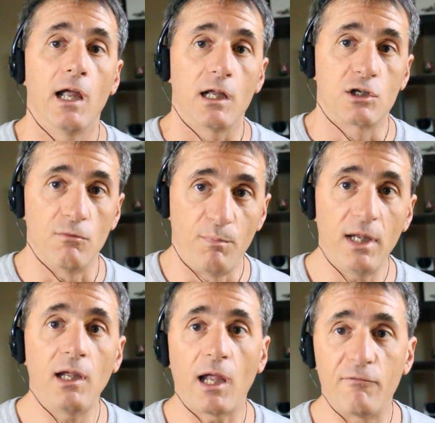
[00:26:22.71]
to
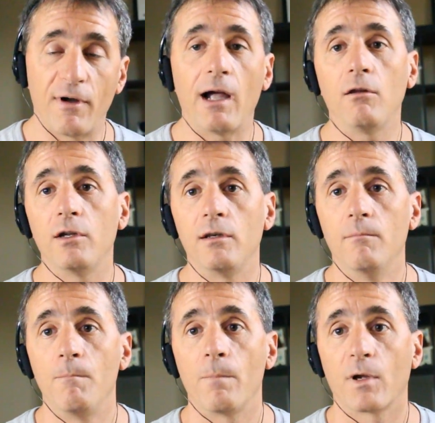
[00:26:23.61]
be a valid
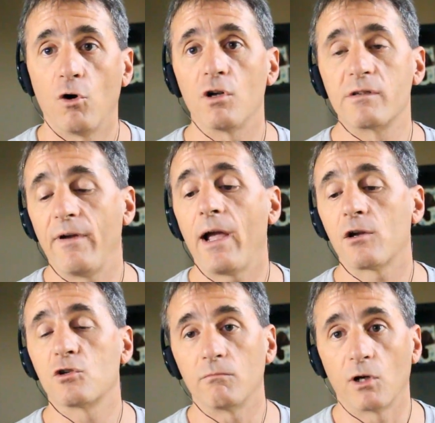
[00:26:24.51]
cause of
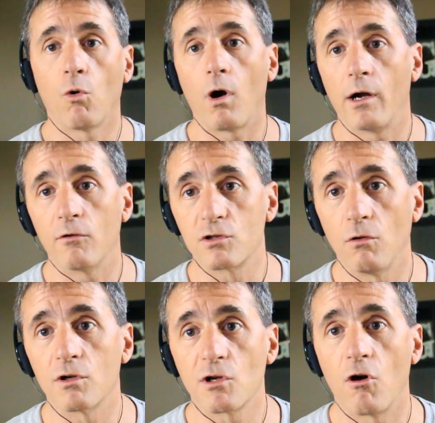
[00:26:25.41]
action requires
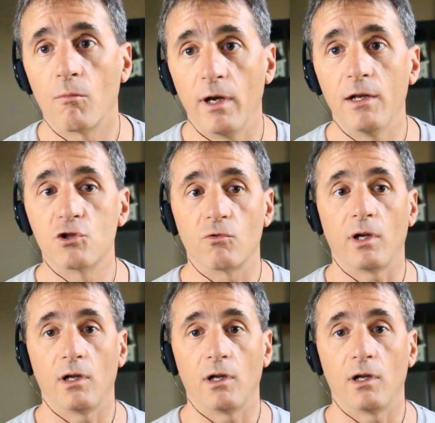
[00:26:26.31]
loss, harm, and injury.